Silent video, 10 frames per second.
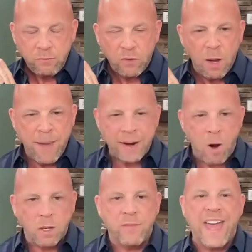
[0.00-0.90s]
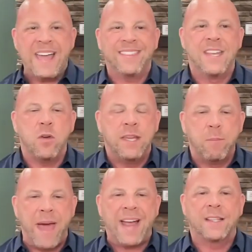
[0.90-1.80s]
about all of that. Then you can get
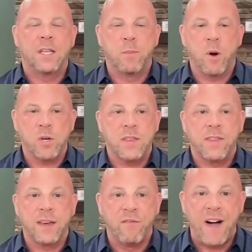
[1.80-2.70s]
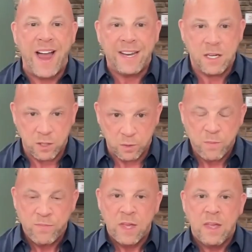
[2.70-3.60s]
back to the person that invited
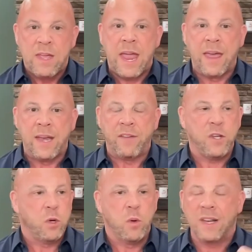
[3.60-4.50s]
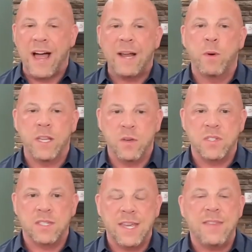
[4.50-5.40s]
you. And if you like what you
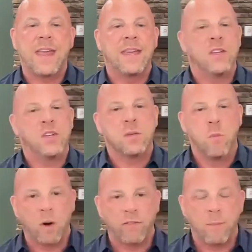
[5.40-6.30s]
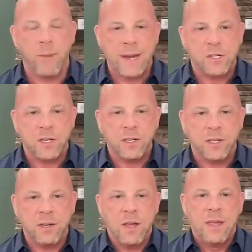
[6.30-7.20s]
see, they can get you some more information.
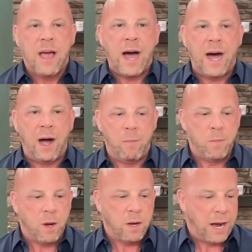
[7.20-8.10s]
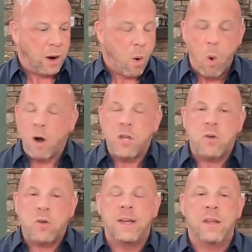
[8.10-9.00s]
Or
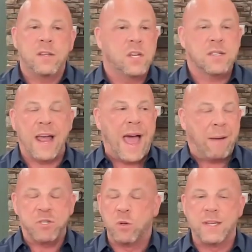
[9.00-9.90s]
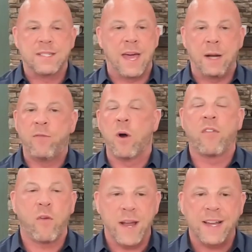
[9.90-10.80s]
you can just absolutely sign up for
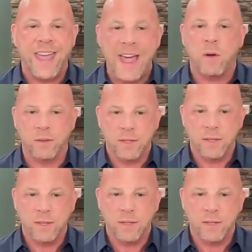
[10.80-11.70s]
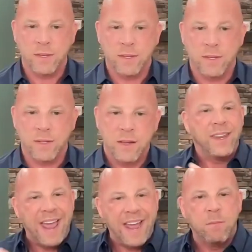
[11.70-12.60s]
a free account. Okay, with their
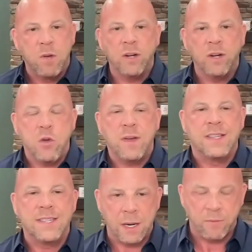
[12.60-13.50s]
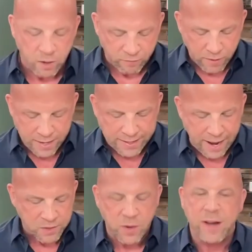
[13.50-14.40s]
Connect community, you can sign up for a free account.
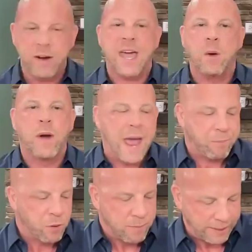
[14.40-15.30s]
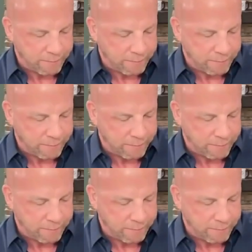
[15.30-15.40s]
So here's kind of what happened with me.